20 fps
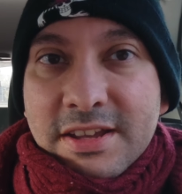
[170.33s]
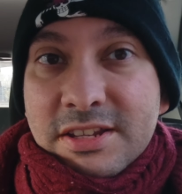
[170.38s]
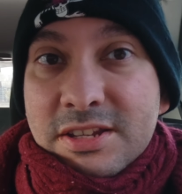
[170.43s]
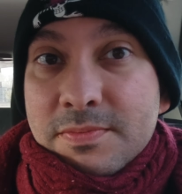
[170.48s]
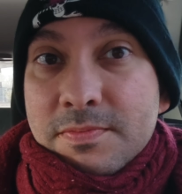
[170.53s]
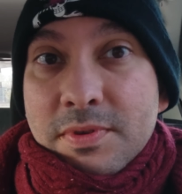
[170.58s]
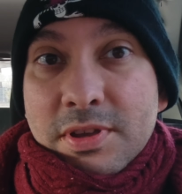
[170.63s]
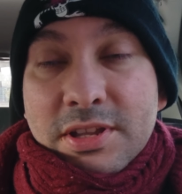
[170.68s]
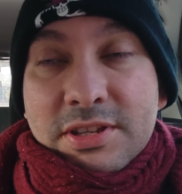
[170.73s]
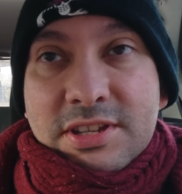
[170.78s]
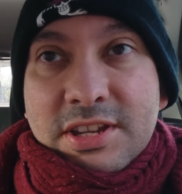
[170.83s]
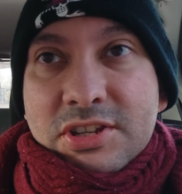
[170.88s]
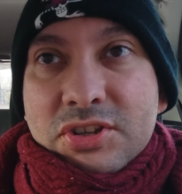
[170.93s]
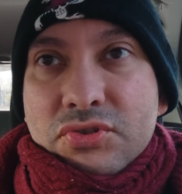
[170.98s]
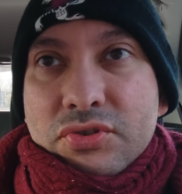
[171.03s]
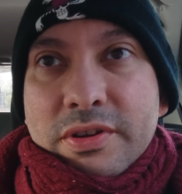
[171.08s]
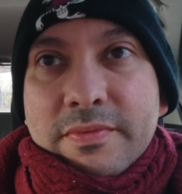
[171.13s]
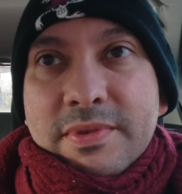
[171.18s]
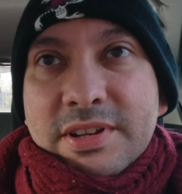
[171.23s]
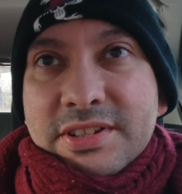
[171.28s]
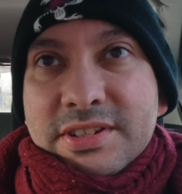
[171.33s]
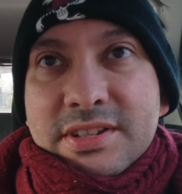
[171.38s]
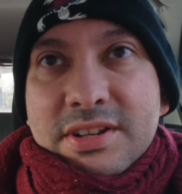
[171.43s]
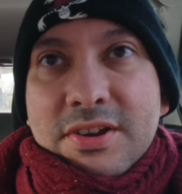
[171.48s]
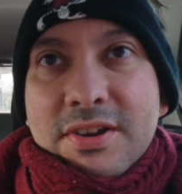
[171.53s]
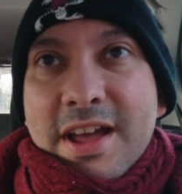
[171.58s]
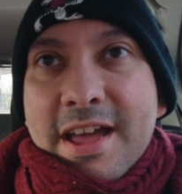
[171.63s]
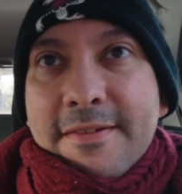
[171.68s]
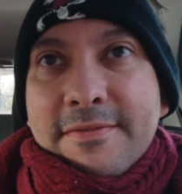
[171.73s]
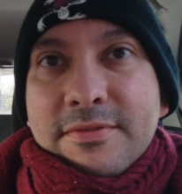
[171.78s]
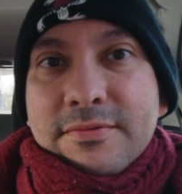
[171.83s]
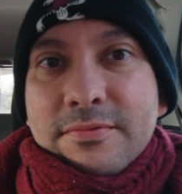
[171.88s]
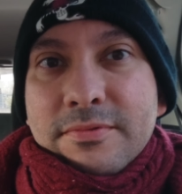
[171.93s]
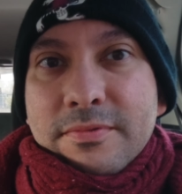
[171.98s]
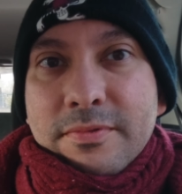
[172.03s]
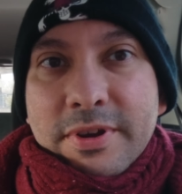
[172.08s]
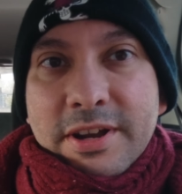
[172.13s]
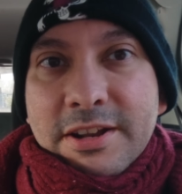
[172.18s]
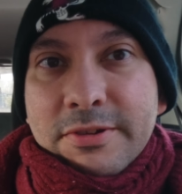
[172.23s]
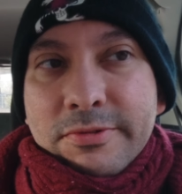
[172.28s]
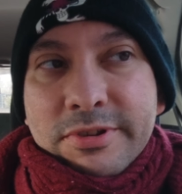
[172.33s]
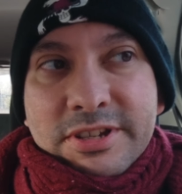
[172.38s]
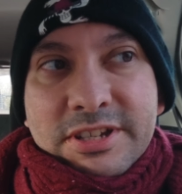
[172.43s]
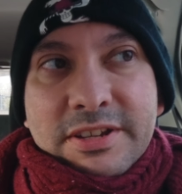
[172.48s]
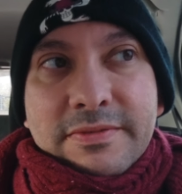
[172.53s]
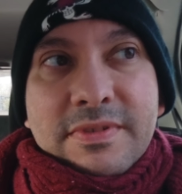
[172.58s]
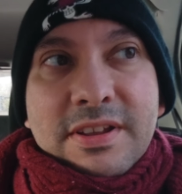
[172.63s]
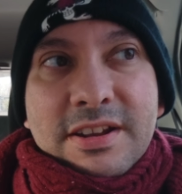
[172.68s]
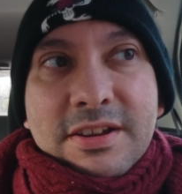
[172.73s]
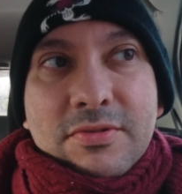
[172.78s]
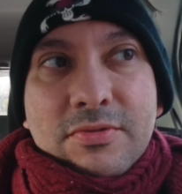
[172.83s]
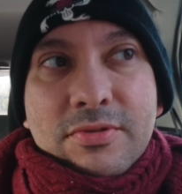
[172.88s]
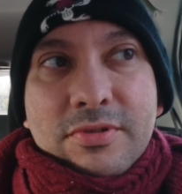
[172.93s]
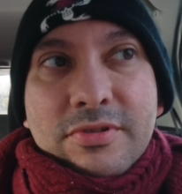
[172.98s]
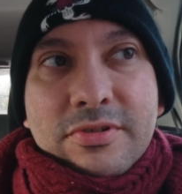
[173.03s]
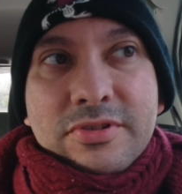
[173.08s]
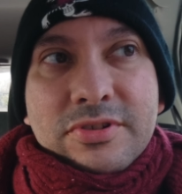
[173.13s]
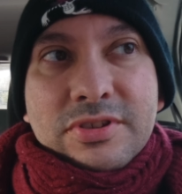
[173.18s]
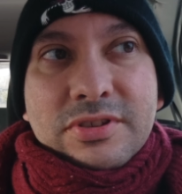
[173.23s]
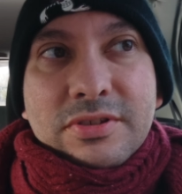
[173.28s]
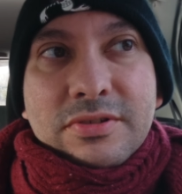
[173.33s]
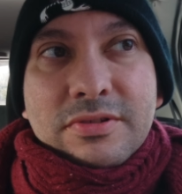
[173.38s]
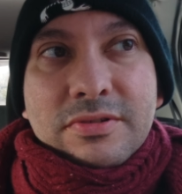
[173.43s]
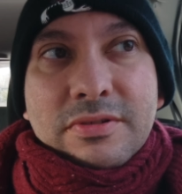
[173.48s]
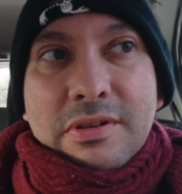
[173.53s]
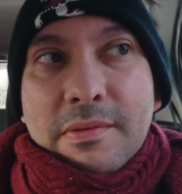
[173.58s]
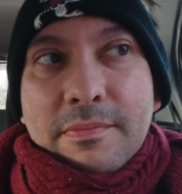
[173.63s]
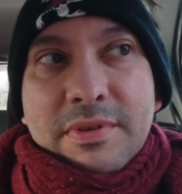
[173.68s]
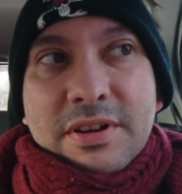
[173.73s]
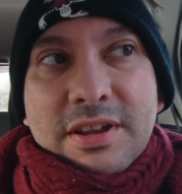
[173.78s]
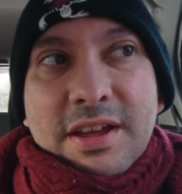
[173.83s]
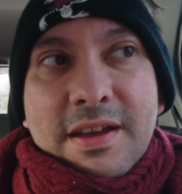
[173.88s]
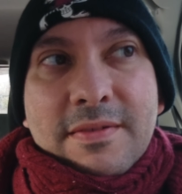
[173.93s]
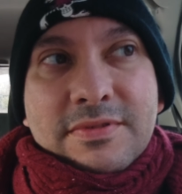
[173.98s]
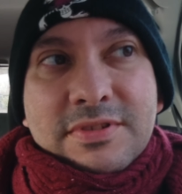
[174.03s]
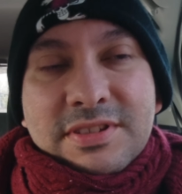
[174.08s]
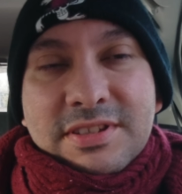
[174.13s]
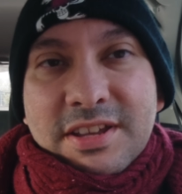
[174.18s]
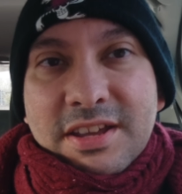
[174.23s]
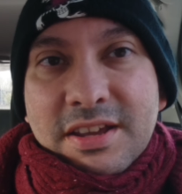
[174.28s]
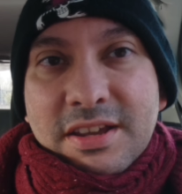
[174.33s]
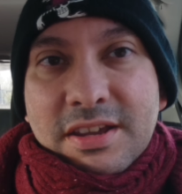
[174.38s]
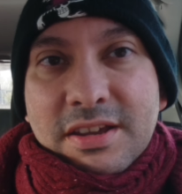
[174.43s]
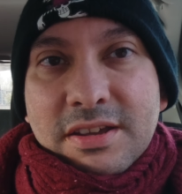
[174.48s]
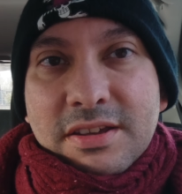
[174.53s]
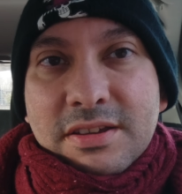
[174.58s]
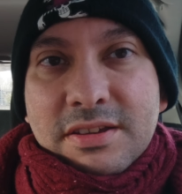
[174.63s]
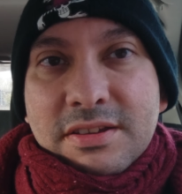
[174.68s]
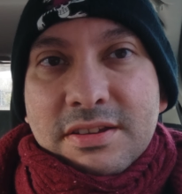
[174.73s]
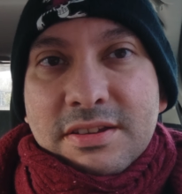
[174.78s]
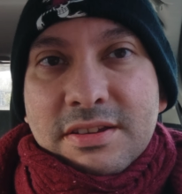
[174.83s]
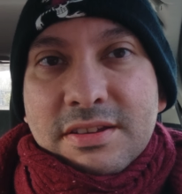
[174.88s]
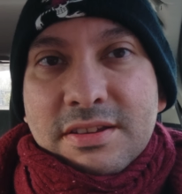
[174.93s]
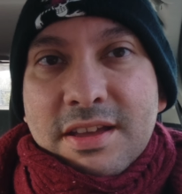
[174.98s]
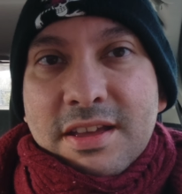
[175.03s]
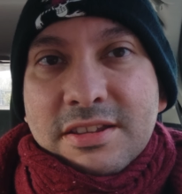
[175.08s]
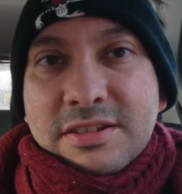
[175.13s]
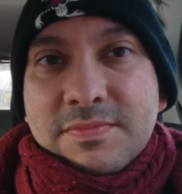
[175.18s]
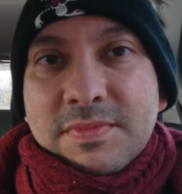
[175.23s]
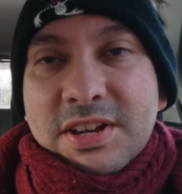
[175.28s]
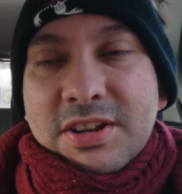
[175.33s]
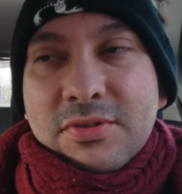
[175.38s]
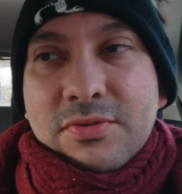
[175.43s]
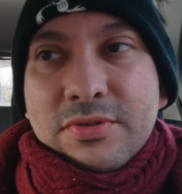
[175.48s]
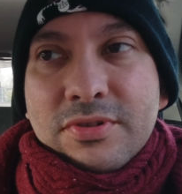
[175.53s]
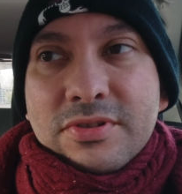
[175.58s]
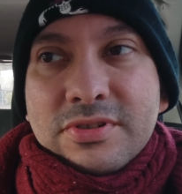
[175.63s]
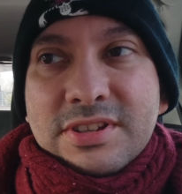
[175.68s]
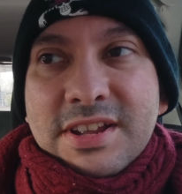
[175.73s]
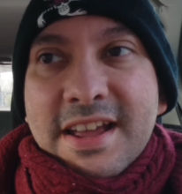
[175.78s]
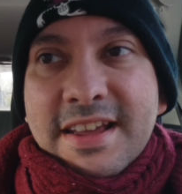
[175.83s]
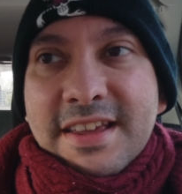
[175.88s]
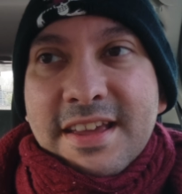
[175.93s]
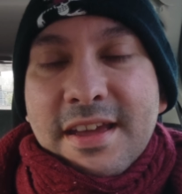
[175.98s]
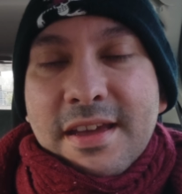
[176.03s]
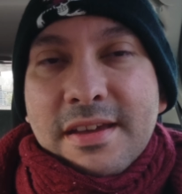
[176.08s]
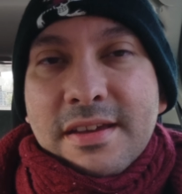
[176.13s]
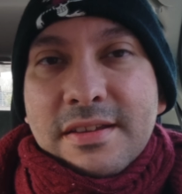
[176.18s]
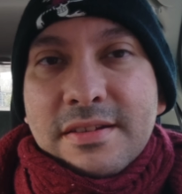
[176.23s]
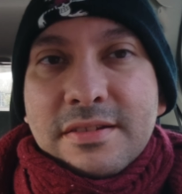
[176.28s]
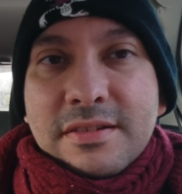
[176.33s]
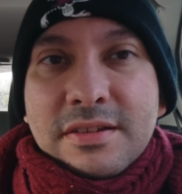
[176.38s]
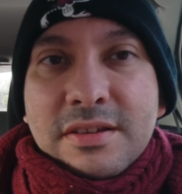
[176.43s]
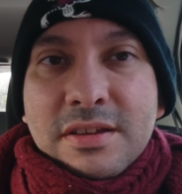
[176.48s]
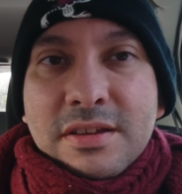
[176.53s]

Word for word: It's, it's, extremely slow. I haven't really received any orders, so I'm gonna have to take as many orders I can.